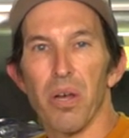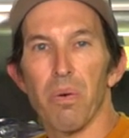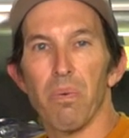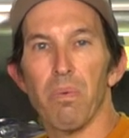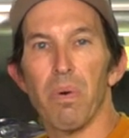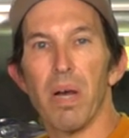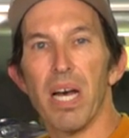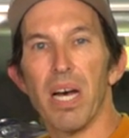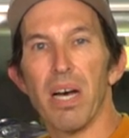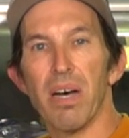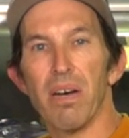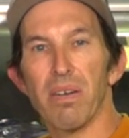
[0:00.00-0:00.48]

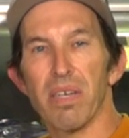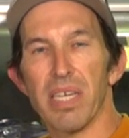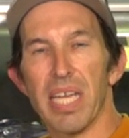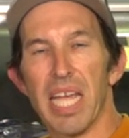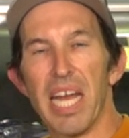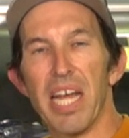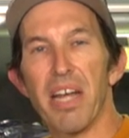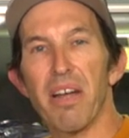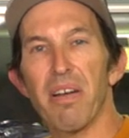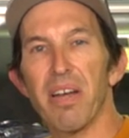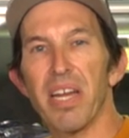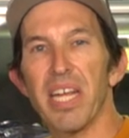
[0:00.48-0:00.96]
Well,
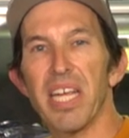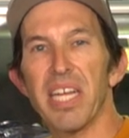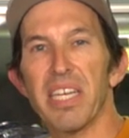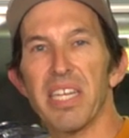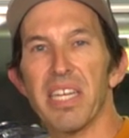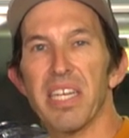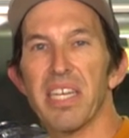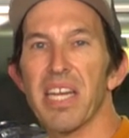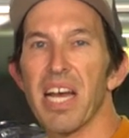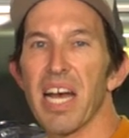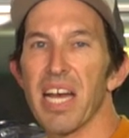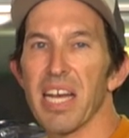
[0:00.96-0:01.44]
Carrie
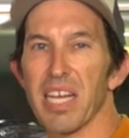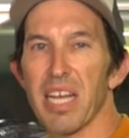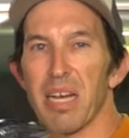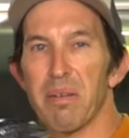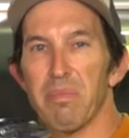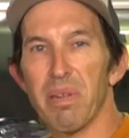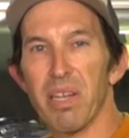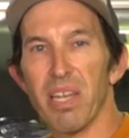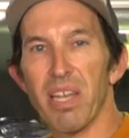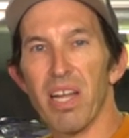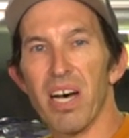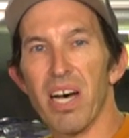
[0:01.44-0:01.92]
did not
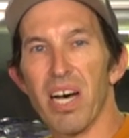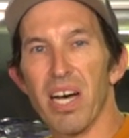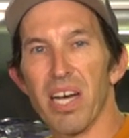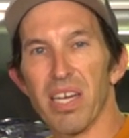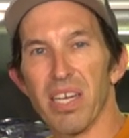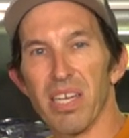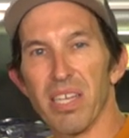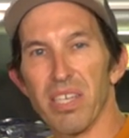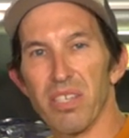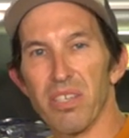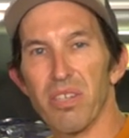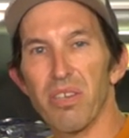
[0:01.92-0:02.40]
come
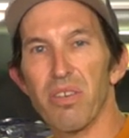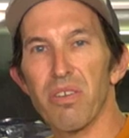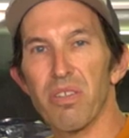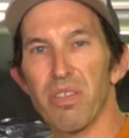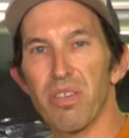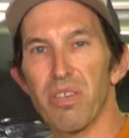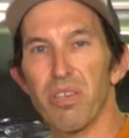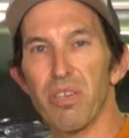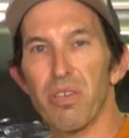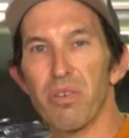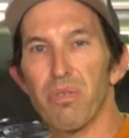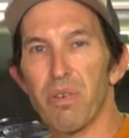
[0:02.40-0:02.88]
along to
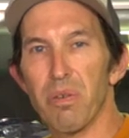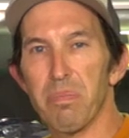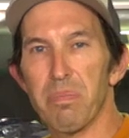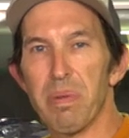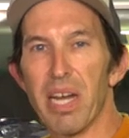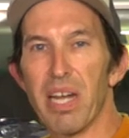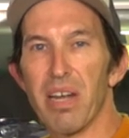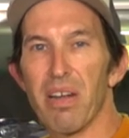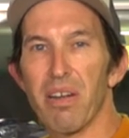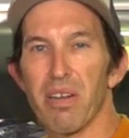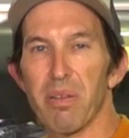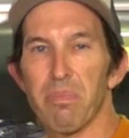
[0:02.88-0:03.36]
the new
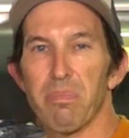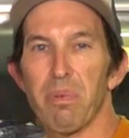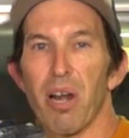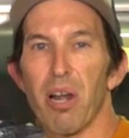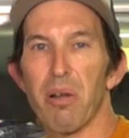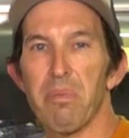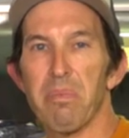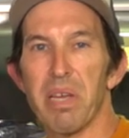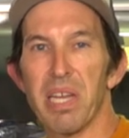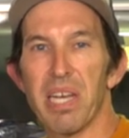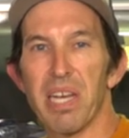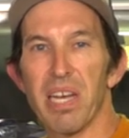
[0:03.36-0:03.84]
repair
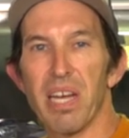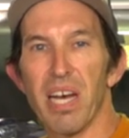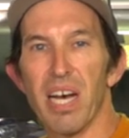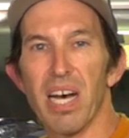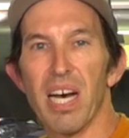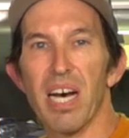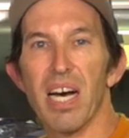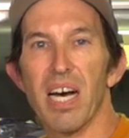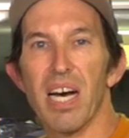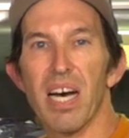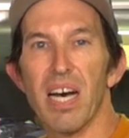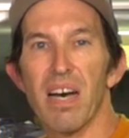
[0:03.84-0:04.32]
department
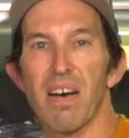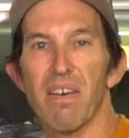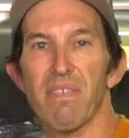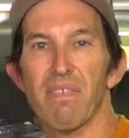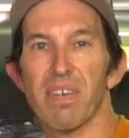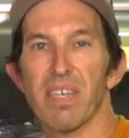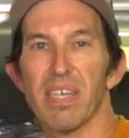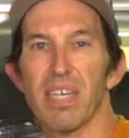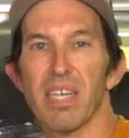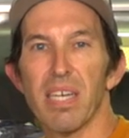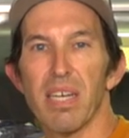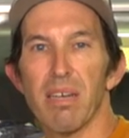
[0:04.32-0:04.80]

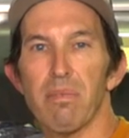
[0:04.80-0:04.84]
of